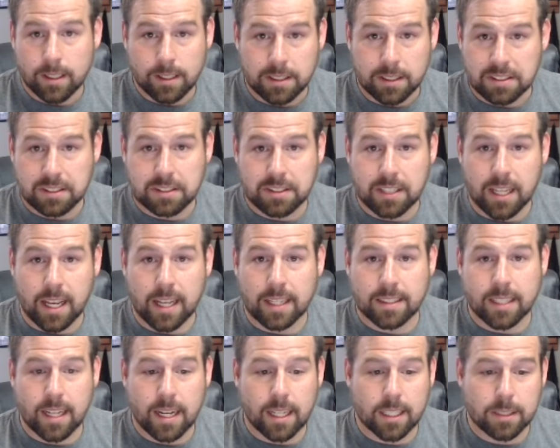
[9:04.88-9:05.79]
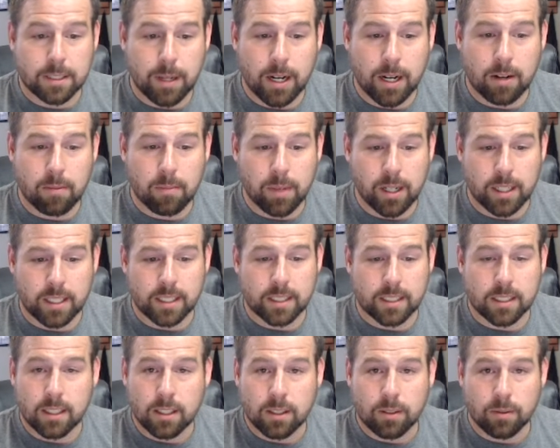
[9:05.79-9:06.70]
take taxpayer money
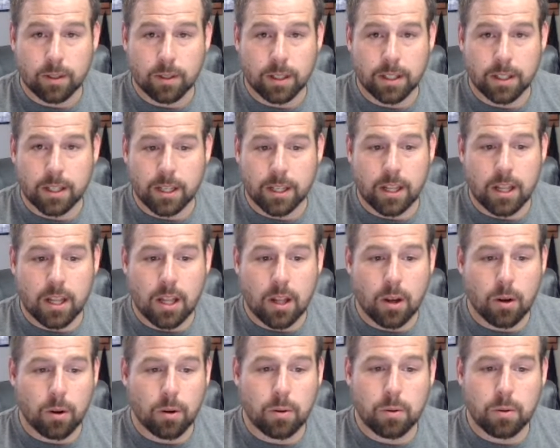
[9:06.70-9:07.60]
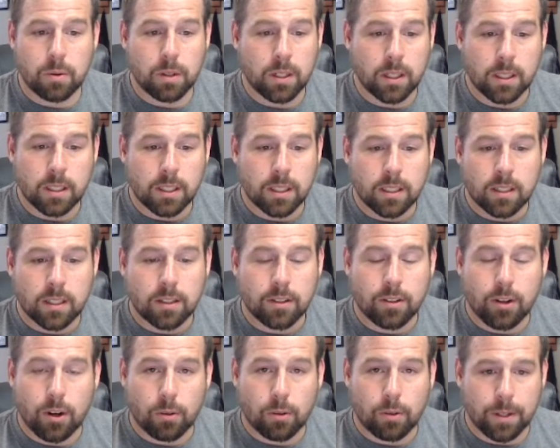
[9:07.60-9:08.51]
with no
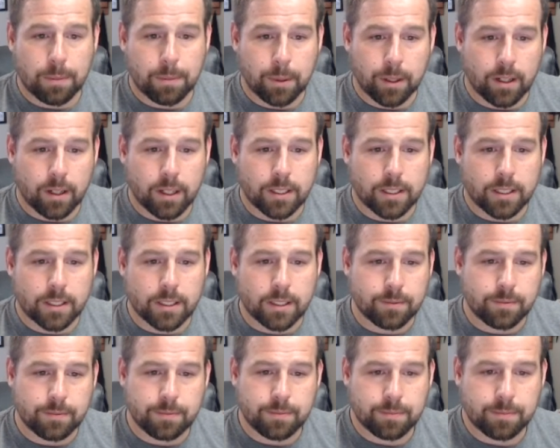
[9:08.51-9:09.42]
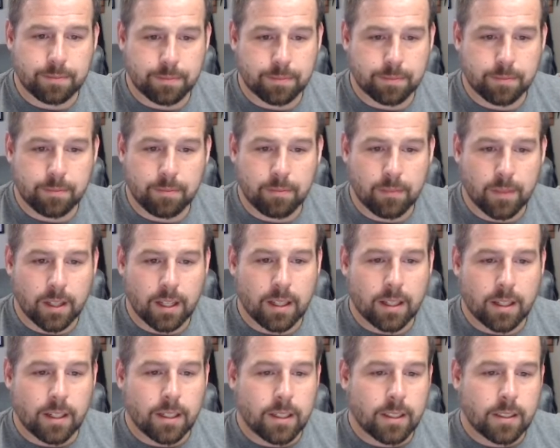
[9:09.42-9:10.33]
repercussion.
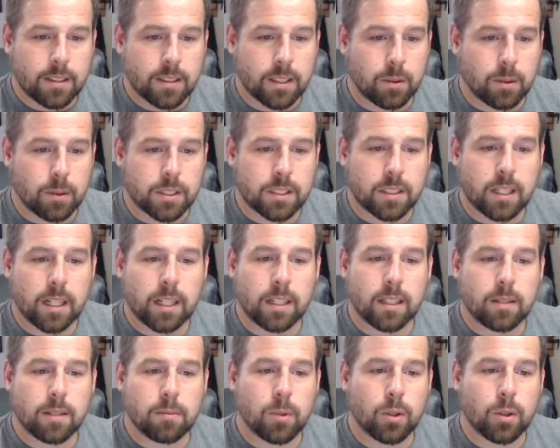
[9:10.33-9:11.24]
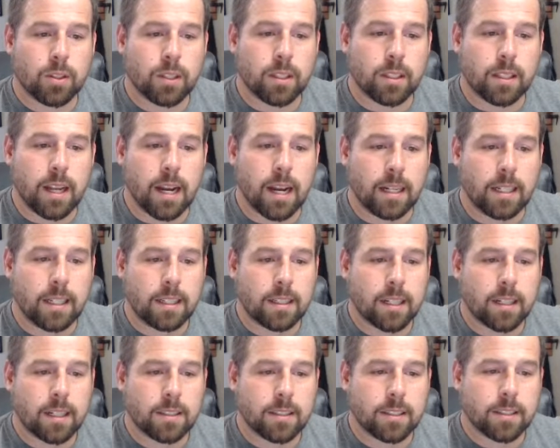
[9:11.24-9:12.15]
There were slightly more than
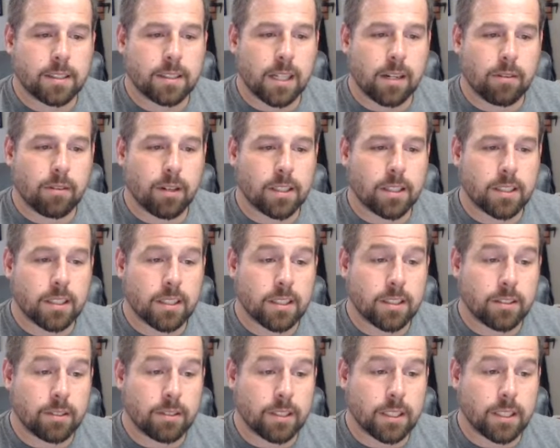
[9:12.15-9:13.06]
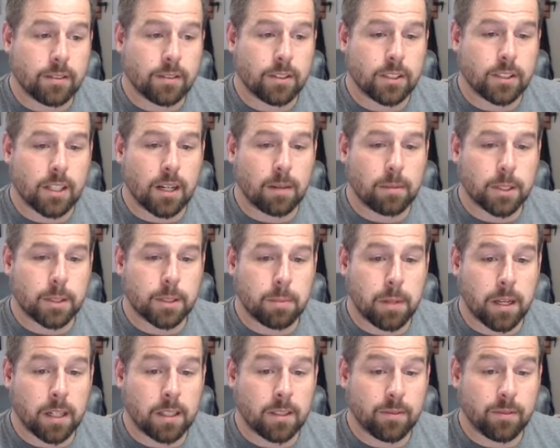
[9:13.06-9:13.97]
90,000 state residents receiving jobless
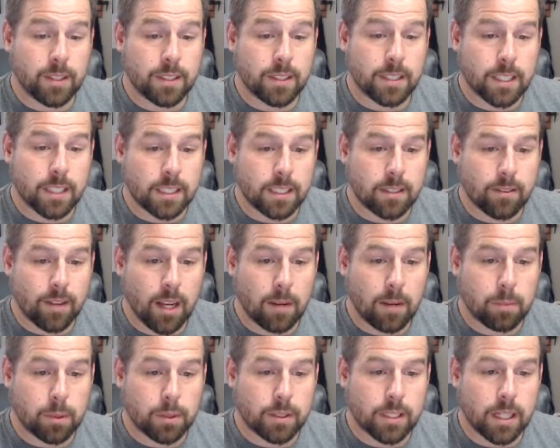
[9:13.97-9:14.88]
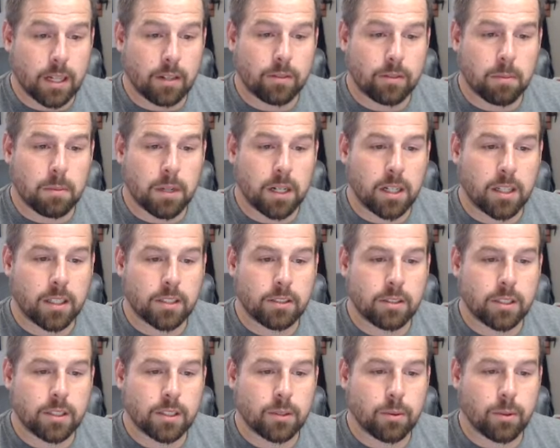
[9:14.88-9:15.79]
benefits as of April, down from
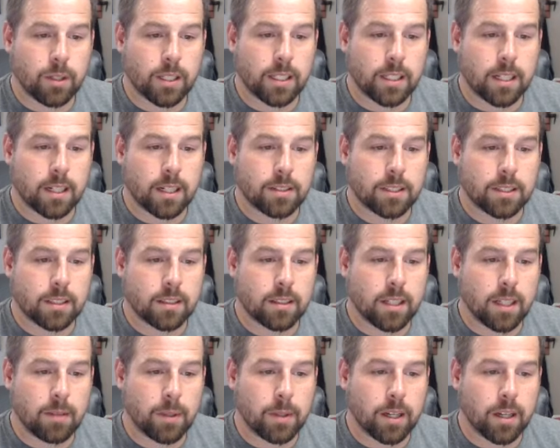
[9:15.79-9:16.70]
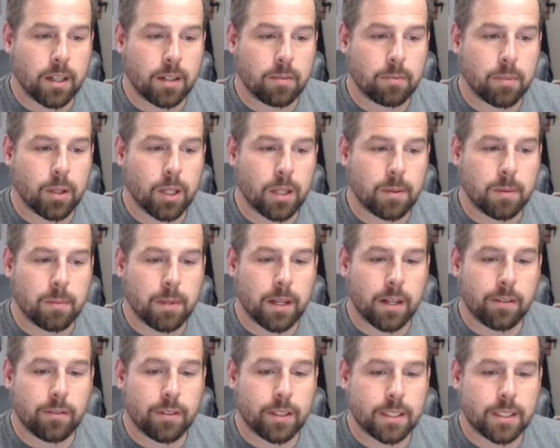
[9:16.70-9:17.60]
120,000 claiming unemployment
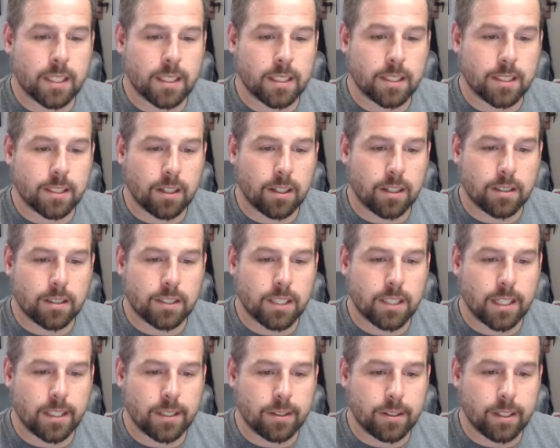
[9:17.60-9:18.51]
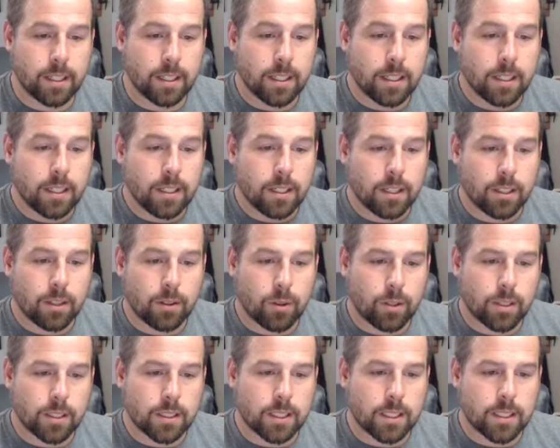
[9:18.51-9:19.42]
benefits at the start of January,
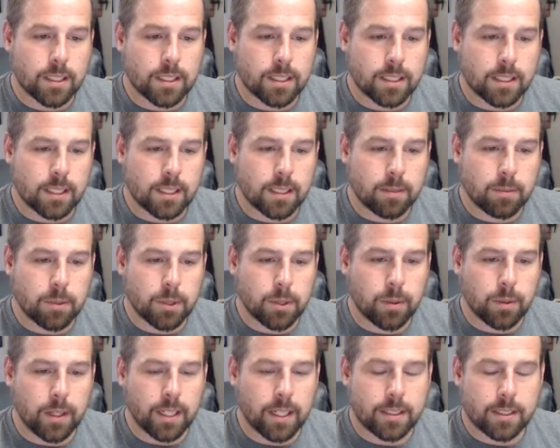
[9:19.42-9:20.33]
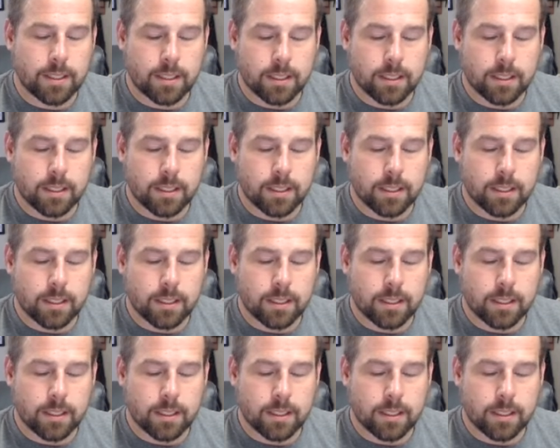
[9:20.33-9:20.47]
according to the DWS.